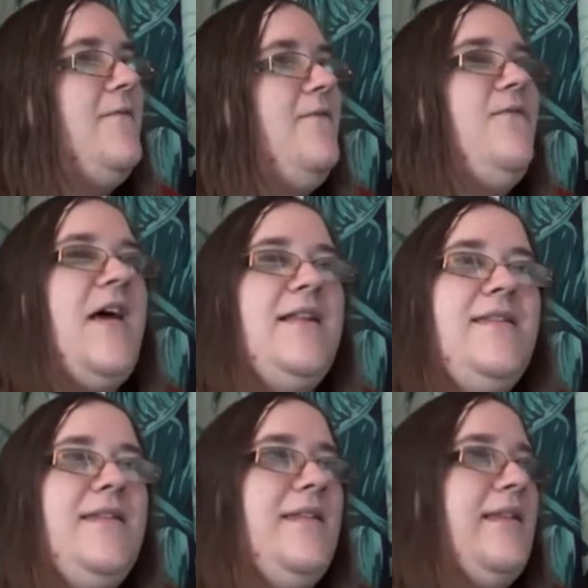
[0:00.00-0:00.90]

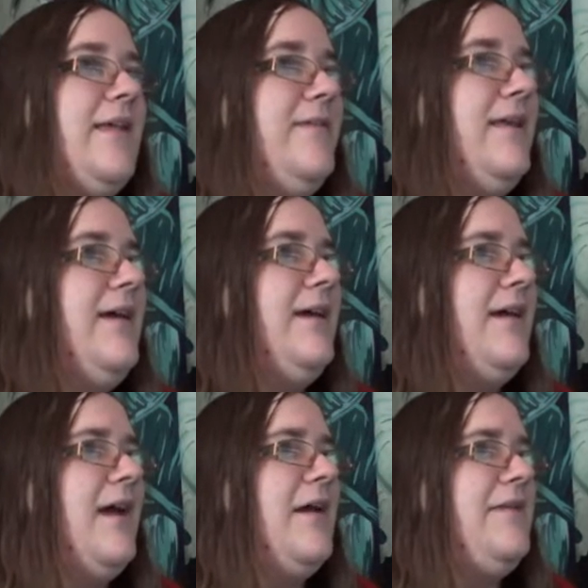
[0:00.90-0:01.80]
Fences. I
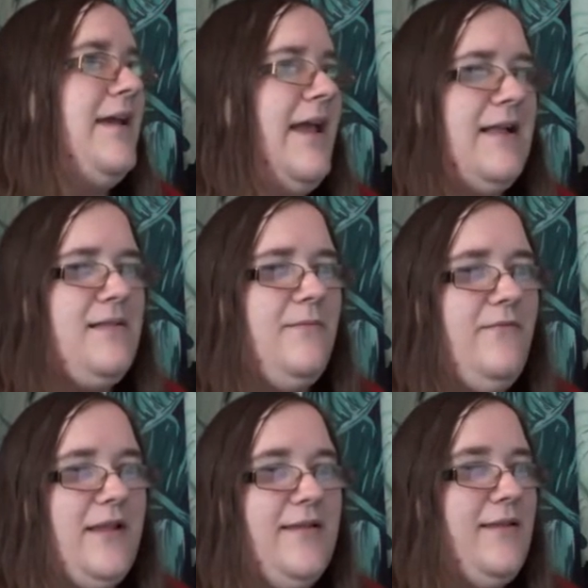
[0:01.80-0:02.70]
think I had some
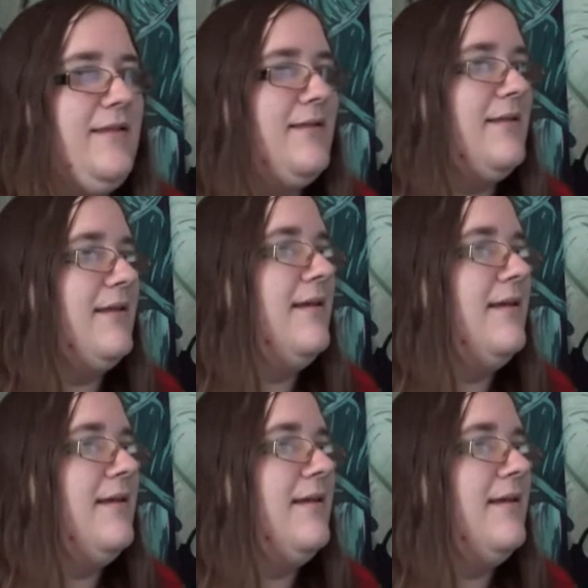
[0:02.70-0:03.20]
fences.